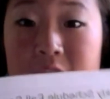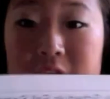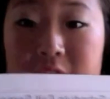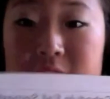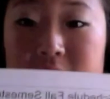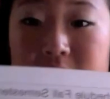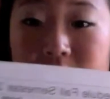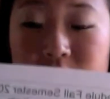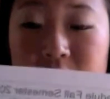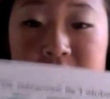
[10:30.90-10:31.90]
And
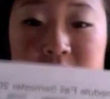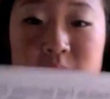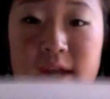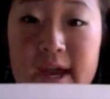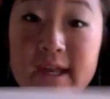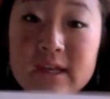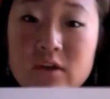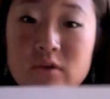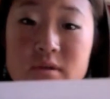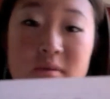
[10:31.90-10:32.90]
so that is when I can
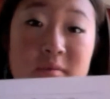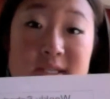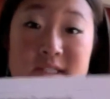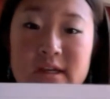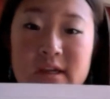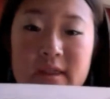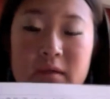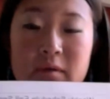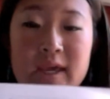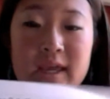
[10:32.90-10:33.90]
do some of my studying.
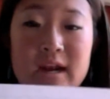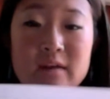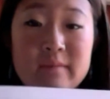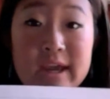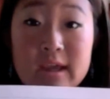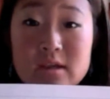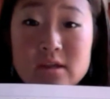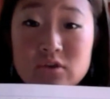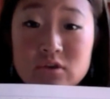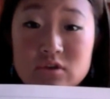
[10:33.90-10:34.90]
Like when I get out of my
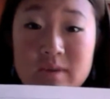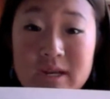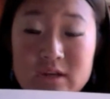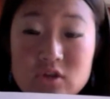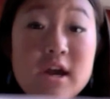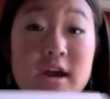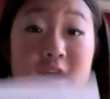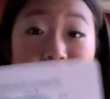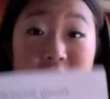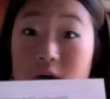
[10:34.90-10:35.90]
intro to Spanish,
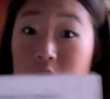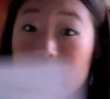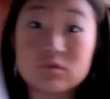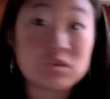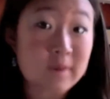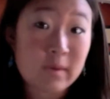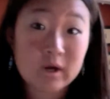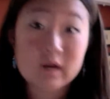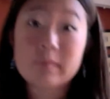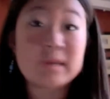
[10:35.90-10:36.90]
I can go do my
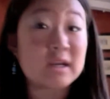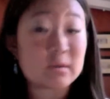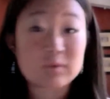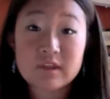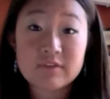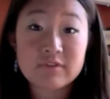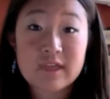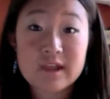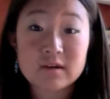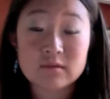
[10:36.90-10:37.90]
work, be done with it for
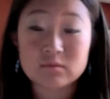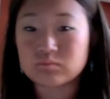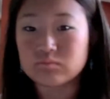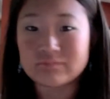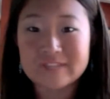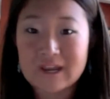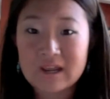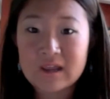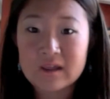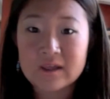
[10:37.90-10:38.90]
that
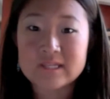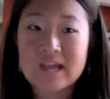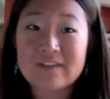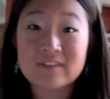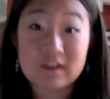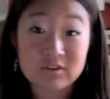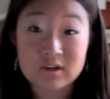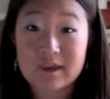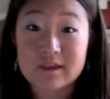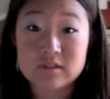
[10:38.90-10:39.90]
day, because I have it every
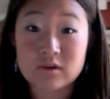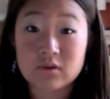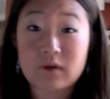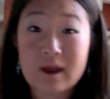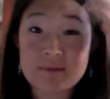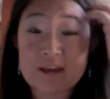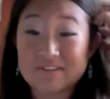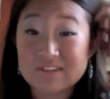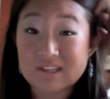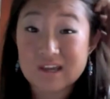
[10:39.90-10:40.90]
day. So I'm going to
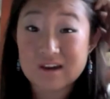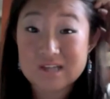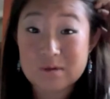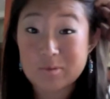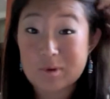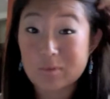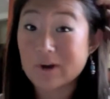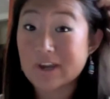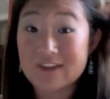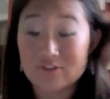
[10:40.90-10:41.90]
have to get on top of my
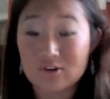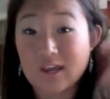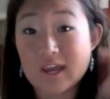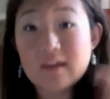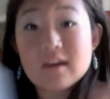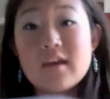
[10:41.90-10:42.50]
work every day.